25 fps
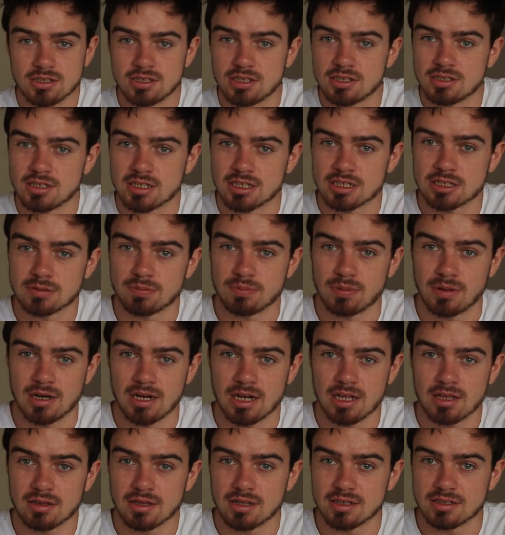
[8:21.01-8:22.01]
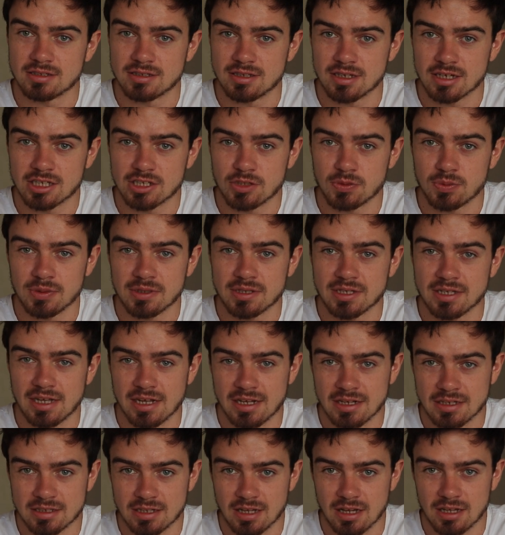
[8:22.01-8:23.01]
just explaining the 6-week
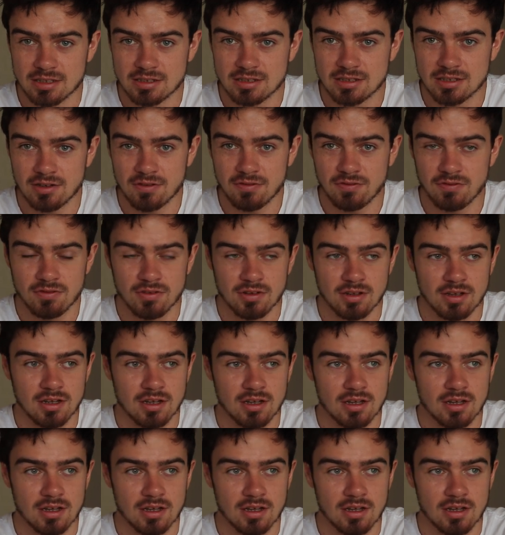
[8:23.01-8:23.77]
intensive